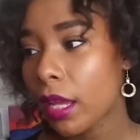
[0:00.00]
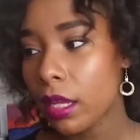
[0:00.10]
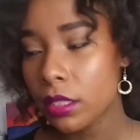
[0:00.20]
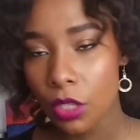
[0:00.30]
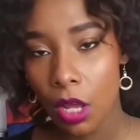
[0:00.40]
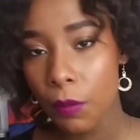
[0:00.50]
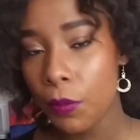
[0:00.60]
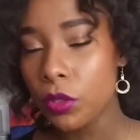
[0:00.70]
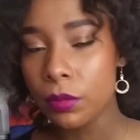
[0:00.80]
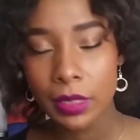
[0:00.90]
I saw
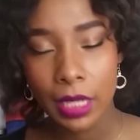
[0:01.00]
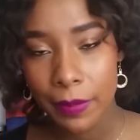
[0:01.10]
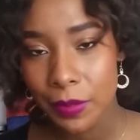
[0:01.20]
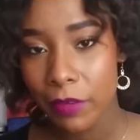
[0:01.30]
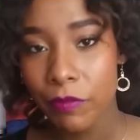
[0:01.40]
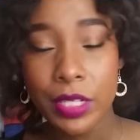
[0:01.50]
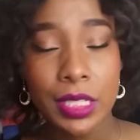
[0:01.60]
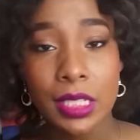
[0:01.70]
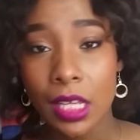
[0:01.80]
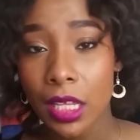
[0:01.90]
multiple times my
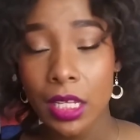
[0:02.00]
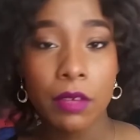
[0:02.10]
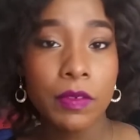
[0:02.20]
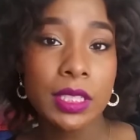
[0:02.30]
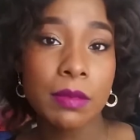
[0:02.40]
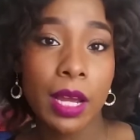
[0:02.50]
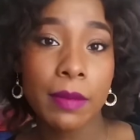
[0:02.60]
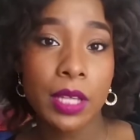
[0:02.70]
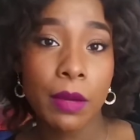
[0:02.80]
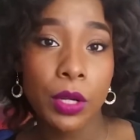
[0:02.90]
friends stealing. Even
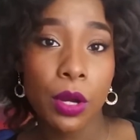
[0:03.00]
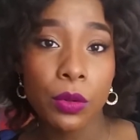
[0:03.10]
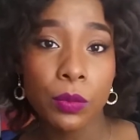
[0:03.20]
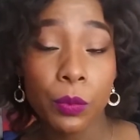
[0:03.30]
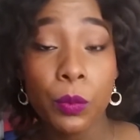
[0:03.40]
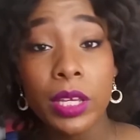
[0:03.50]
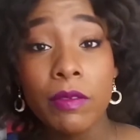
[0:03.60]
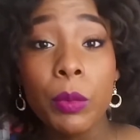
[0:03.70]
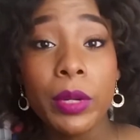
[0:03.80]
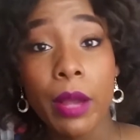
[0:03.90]
sometimes I would go,
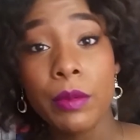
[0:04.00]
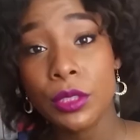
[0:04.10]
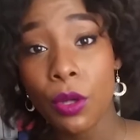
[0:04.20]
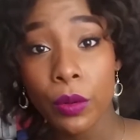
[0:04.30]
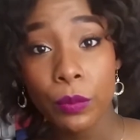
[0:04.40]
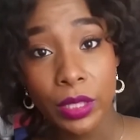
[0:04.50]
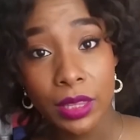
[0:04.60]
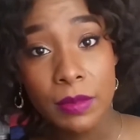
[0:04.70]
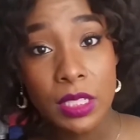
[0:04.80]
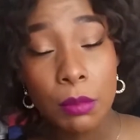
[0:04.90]
even when I was going with
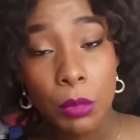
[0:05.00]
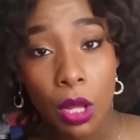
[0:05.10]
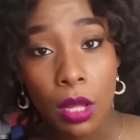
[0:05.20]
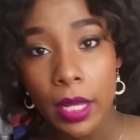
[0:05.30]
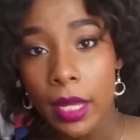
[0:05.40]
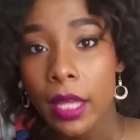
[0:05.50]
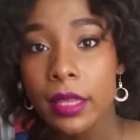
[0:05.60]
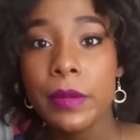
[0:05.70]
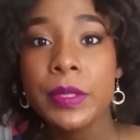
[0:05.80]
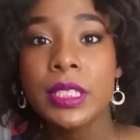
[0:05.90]
them to the mall, they were